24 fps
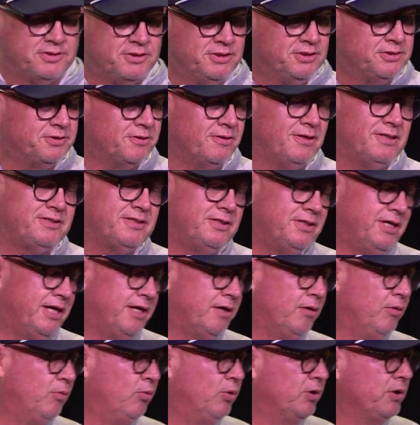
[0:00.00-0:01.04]
sister. I said, Dad, I
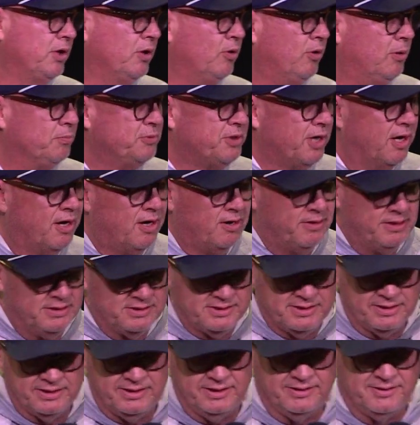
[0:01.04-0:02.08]
don't want to go. I'm tired. He
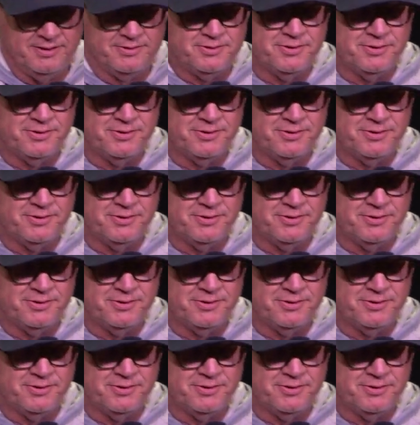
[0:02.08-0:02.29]
said, get in